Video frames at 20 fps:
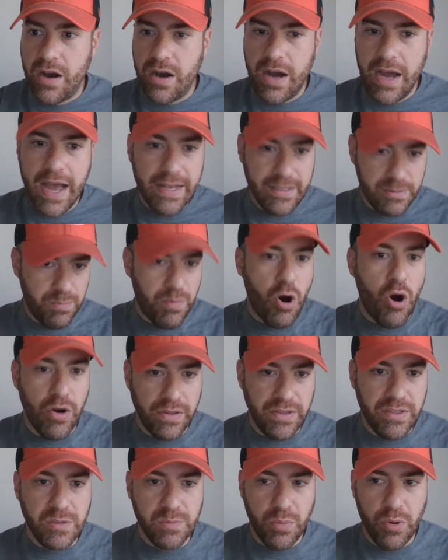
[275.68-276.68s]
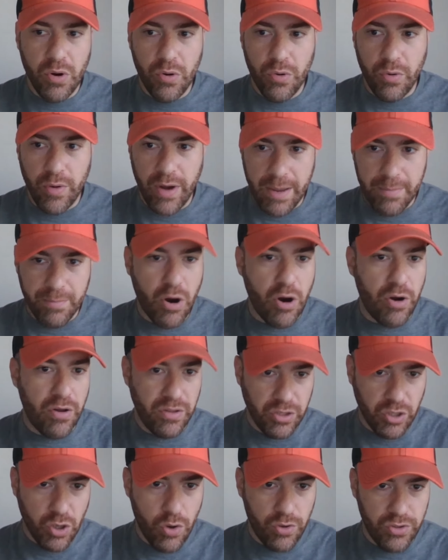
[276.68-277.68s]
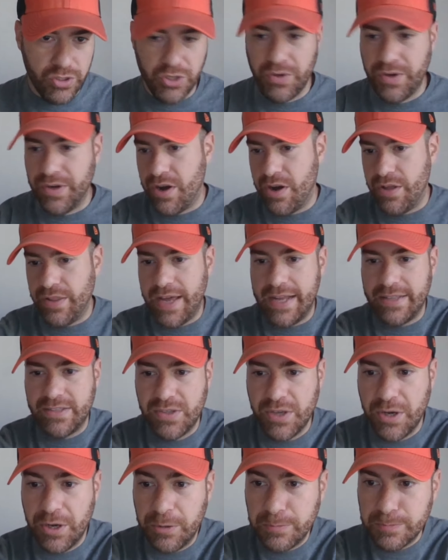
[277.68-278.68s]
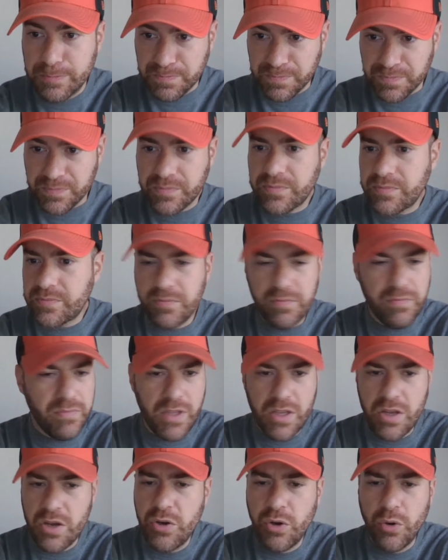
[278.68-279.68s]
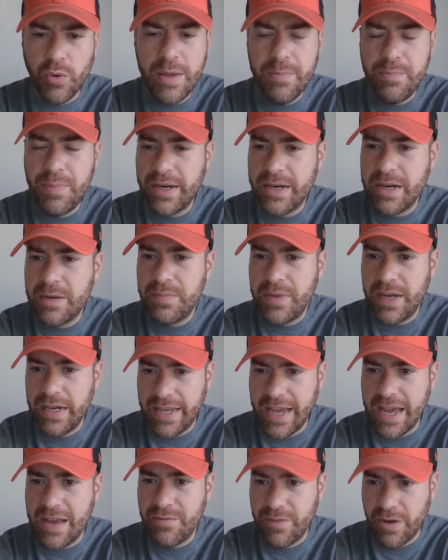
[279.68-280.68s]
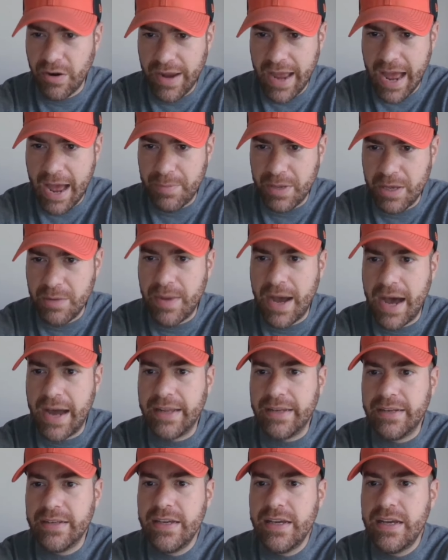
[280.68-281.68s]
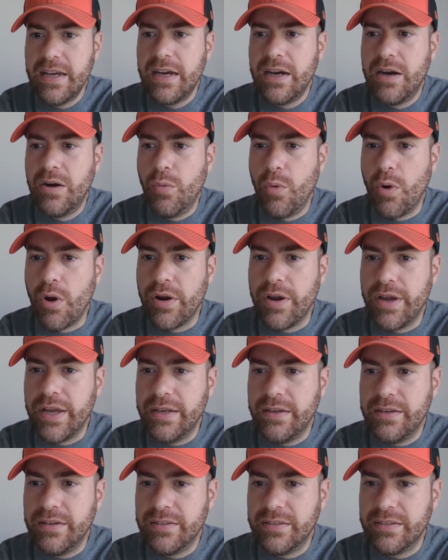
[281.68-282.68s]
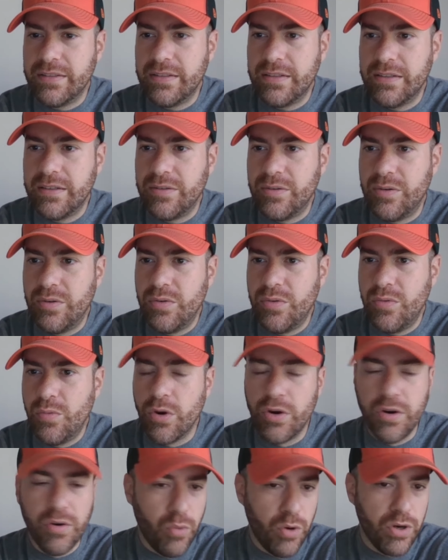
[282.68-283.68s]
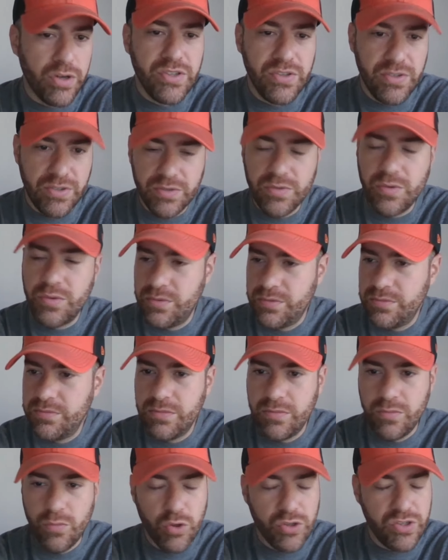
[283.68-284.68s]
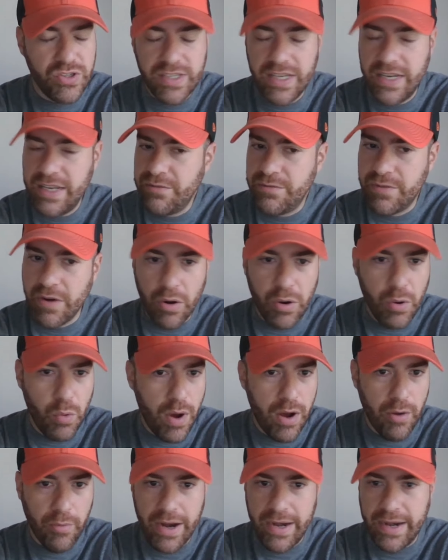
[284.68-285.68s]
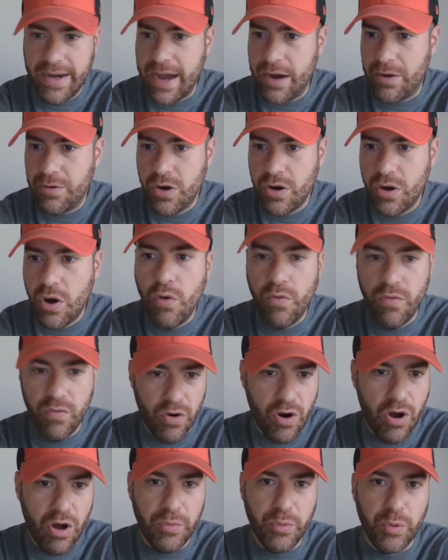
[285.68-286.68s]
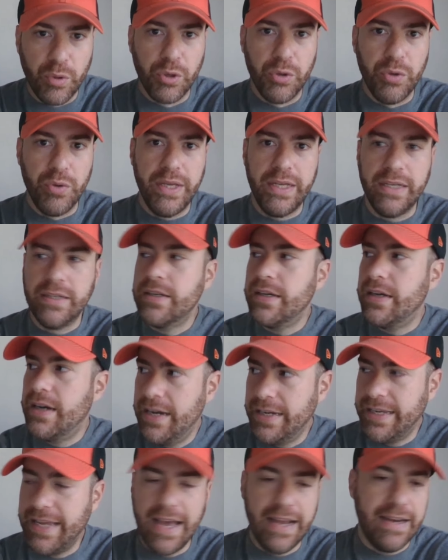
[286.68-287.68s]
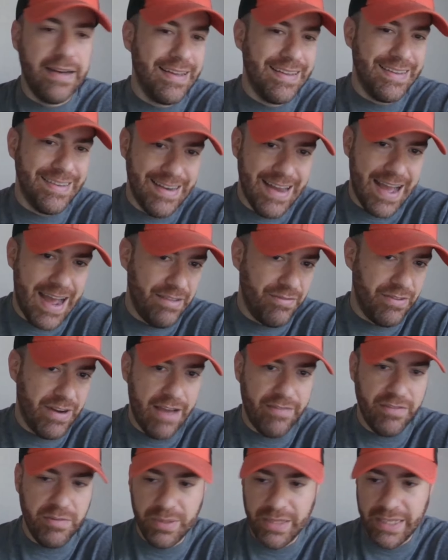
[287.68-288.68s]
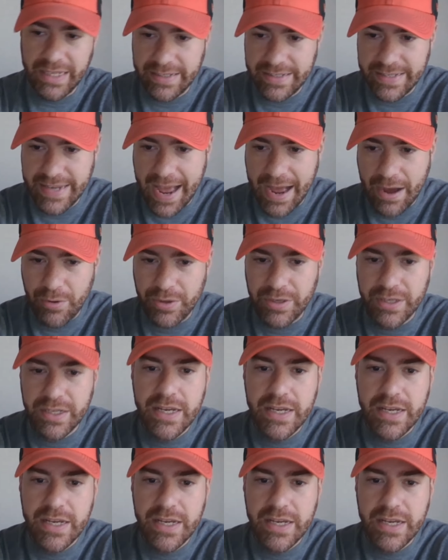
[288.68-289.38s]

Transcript: as part of this program, part of the culture and all that. So great pickup. Again, very happy about it. We're sitting very well right now overall in recruiting. Again, not even having played a down.